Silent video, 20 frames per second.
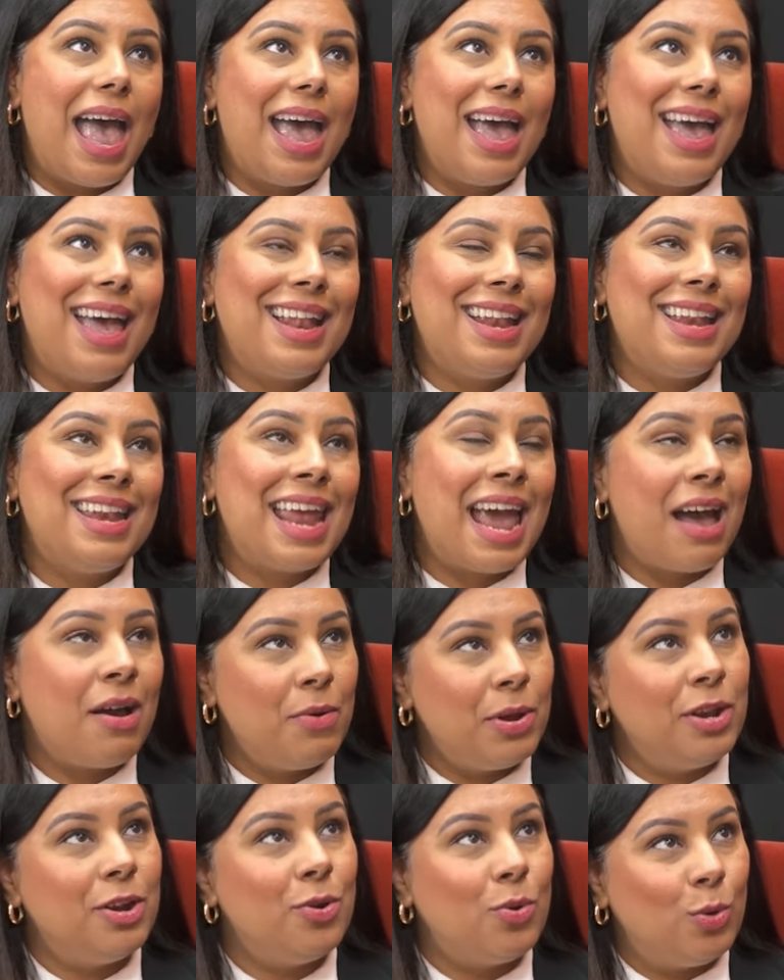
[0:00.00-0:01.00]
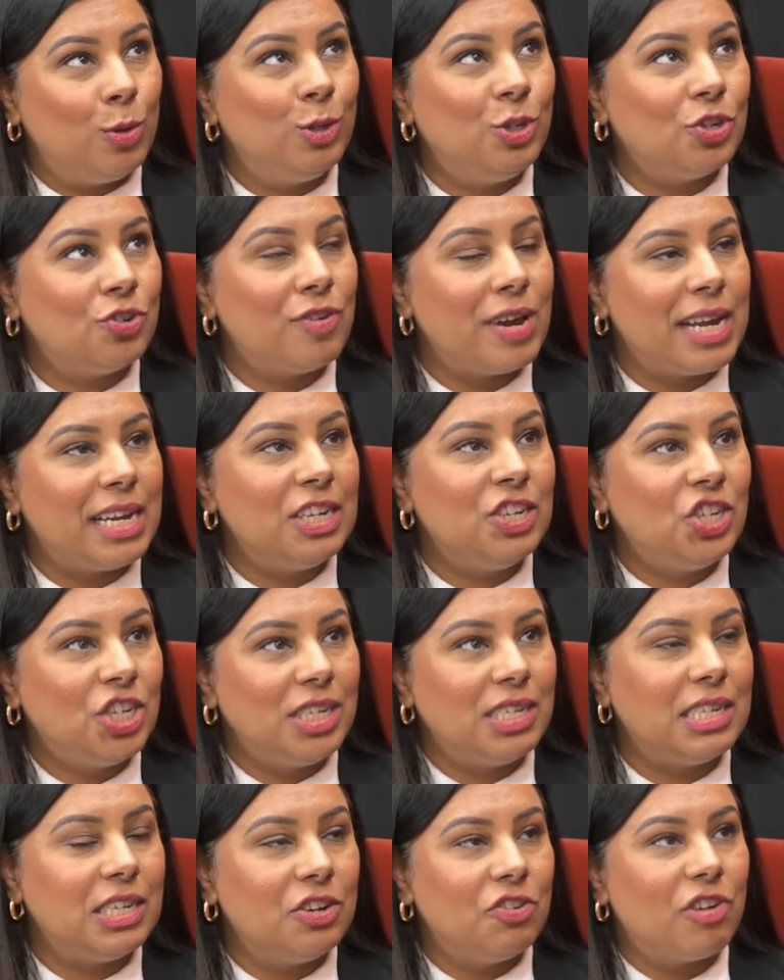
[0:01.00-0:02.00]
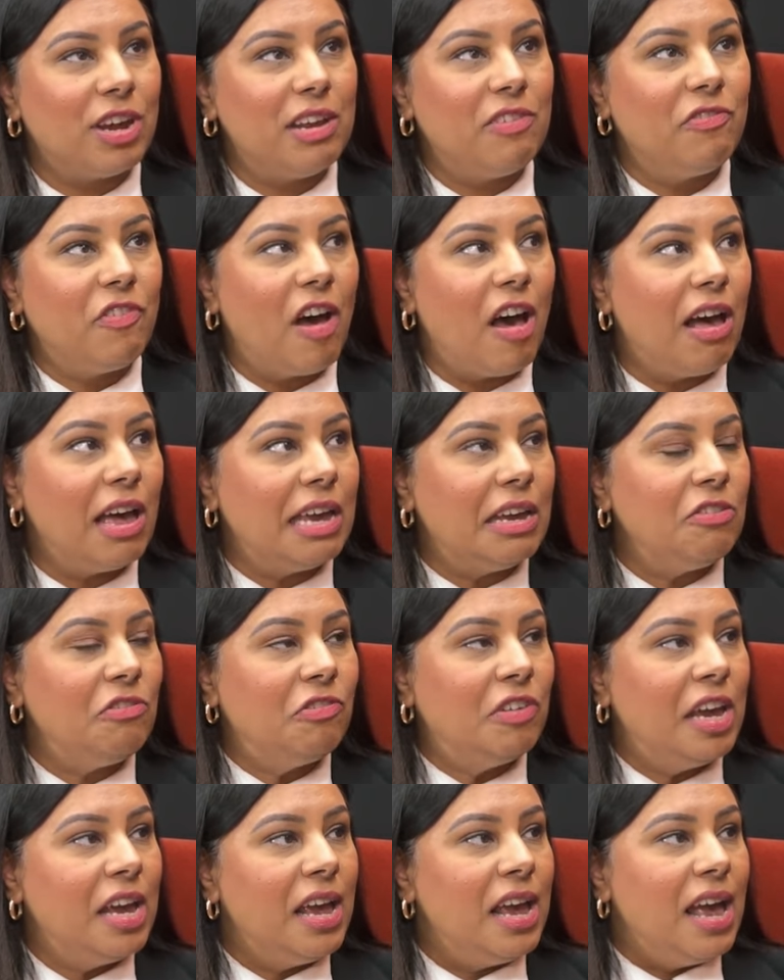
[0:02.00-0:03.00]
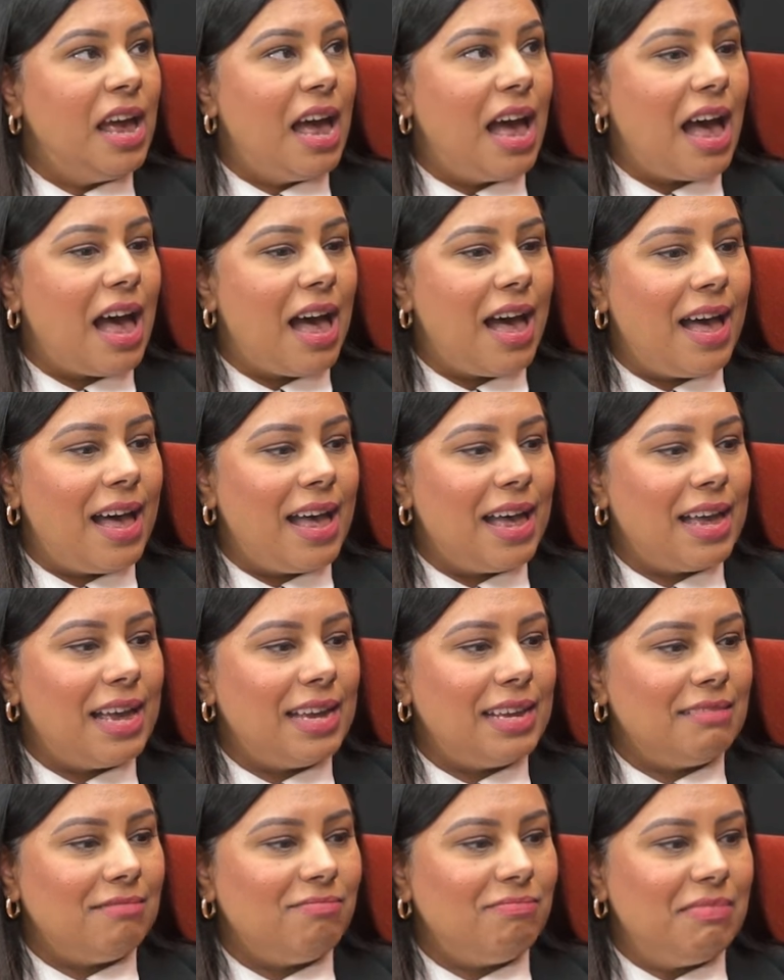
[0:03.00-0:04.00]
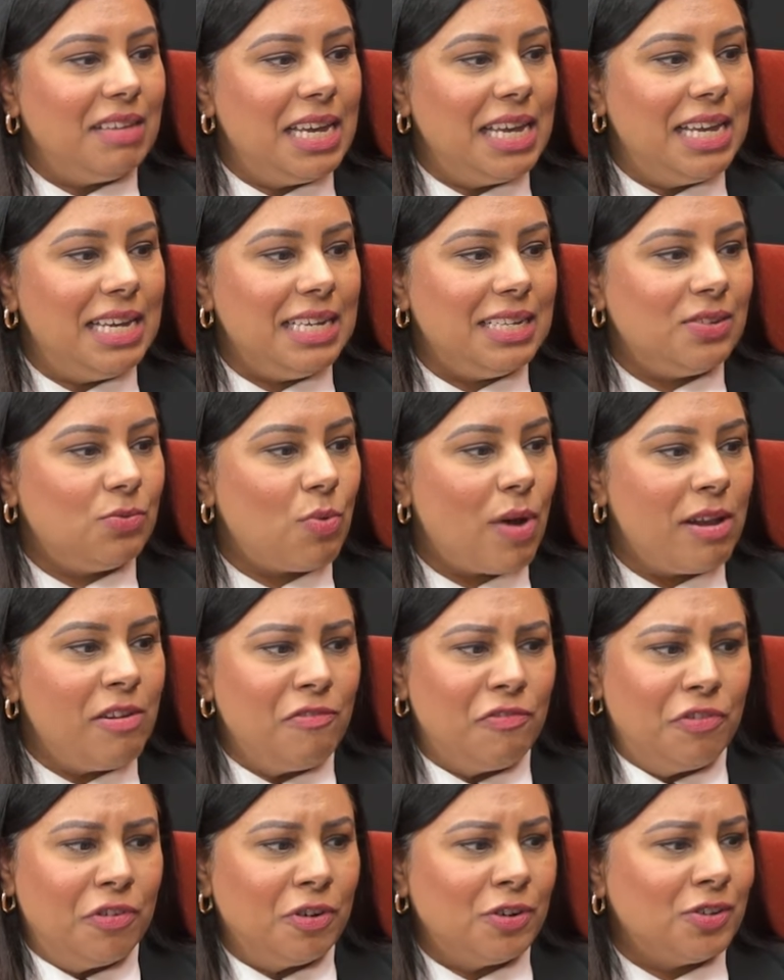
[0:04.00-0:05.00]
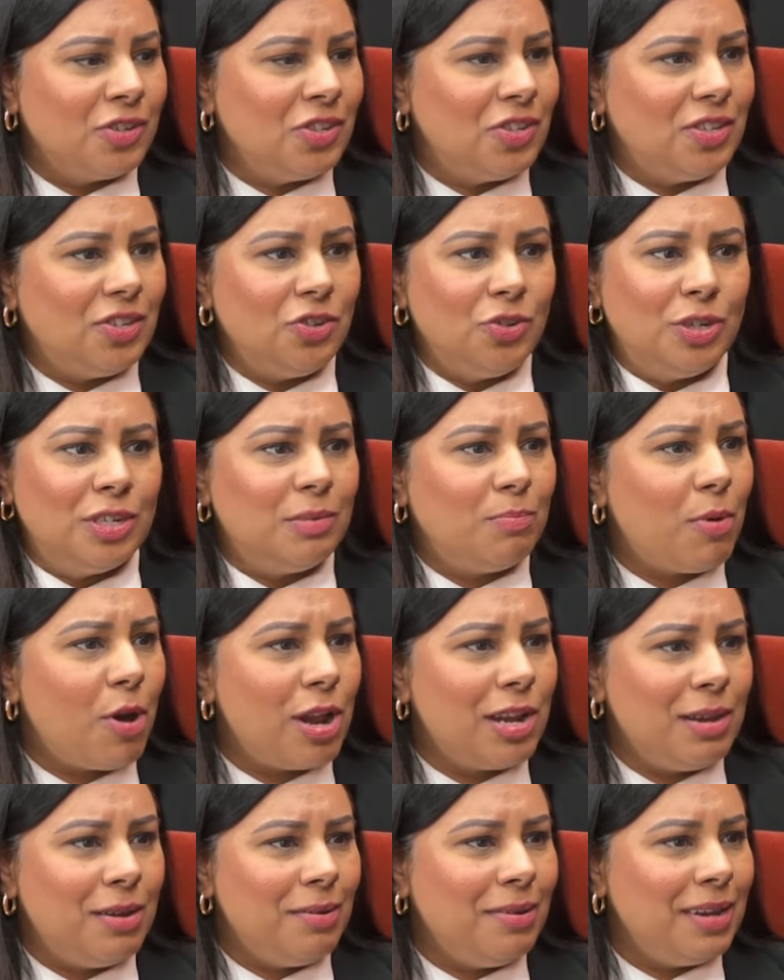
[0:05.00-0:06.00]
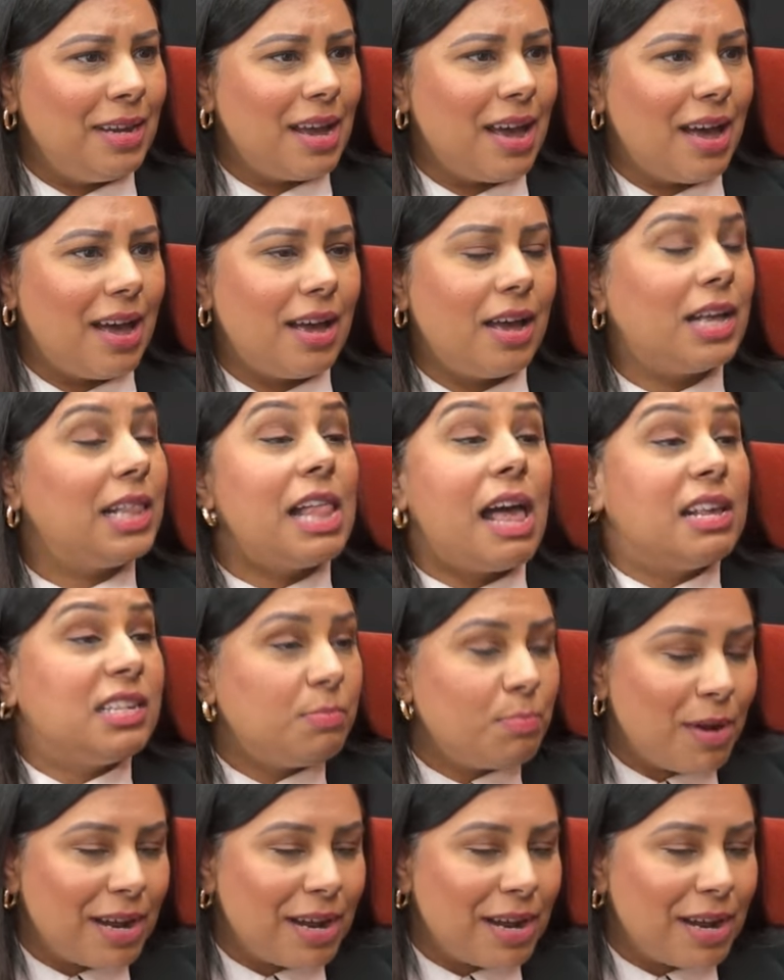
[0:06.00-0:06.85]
and now at an older age, he's in grade five. Uh, he's run for student body uh, class